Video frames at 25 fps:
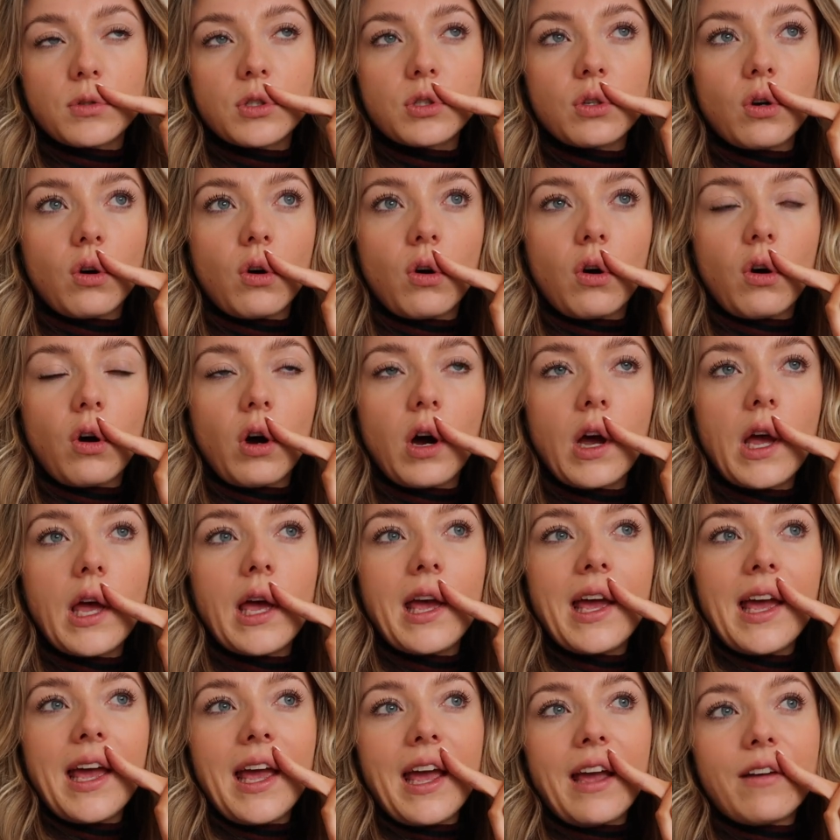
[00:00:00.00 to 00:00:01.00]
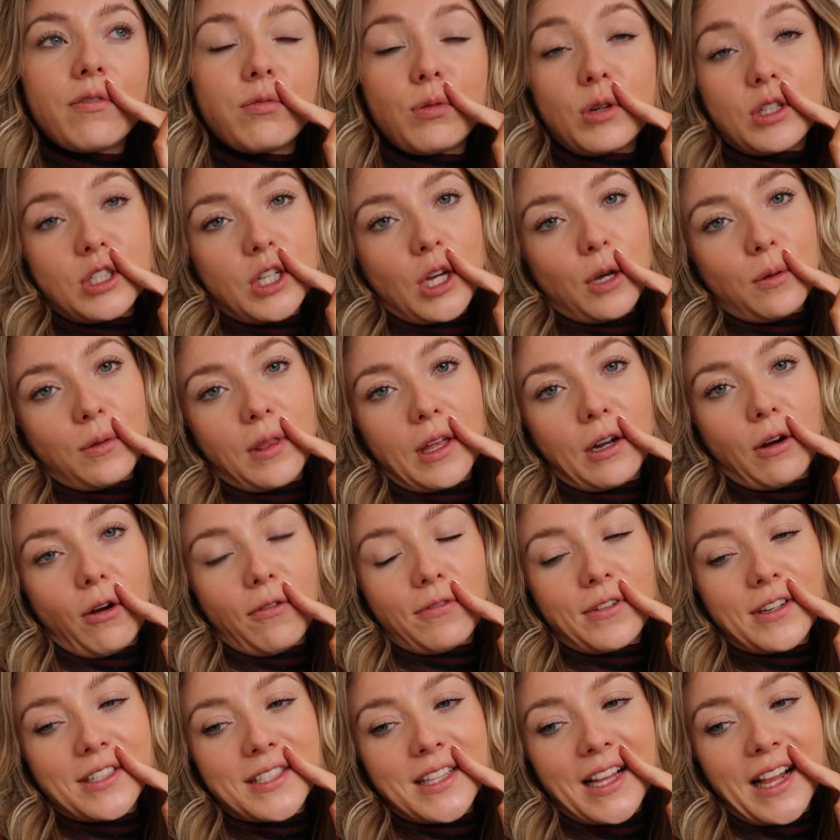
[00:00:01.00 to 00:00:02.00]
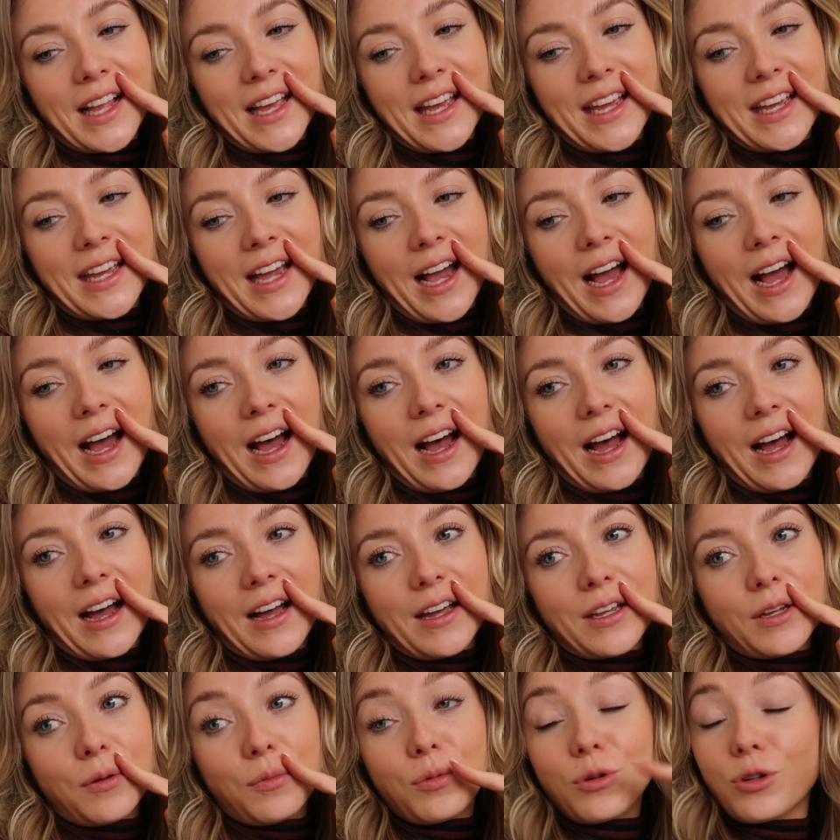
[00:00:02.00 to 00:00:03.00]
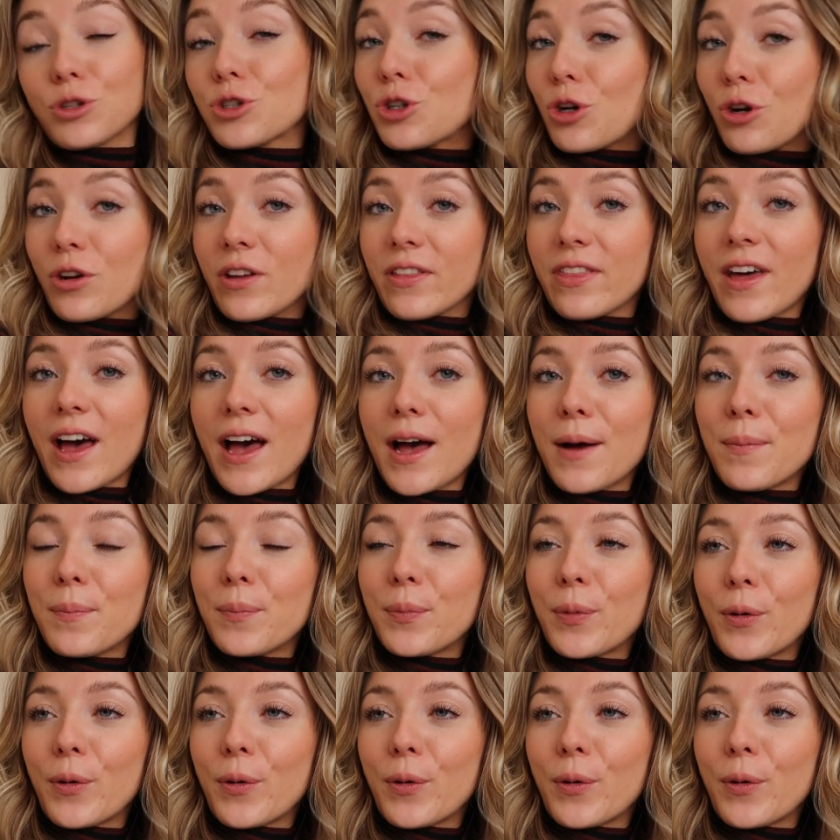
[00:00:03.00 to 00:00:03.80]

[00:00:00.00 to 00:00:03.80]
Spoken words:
So if we do, then obviously I will show you that.